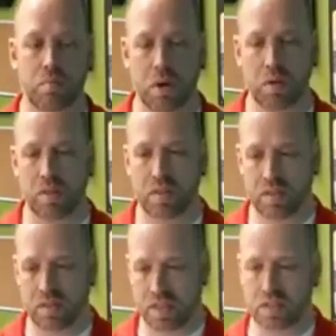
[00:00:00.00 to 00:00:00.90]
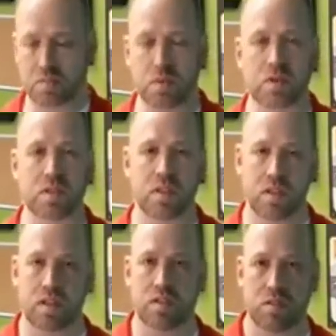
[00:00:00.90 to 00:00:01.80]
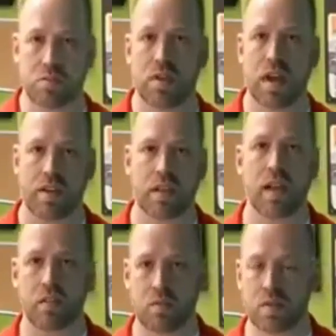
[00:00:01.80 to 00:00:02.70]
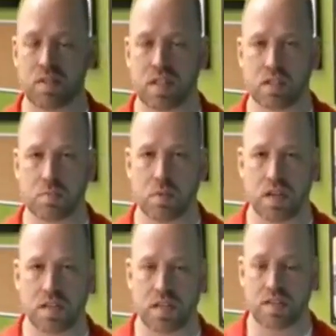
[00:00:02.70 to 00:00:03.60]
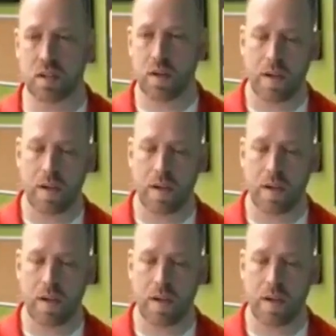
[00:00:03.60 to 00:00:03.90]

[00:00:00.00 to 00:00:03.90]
both the salesperson and the consumer navigate through the sales process.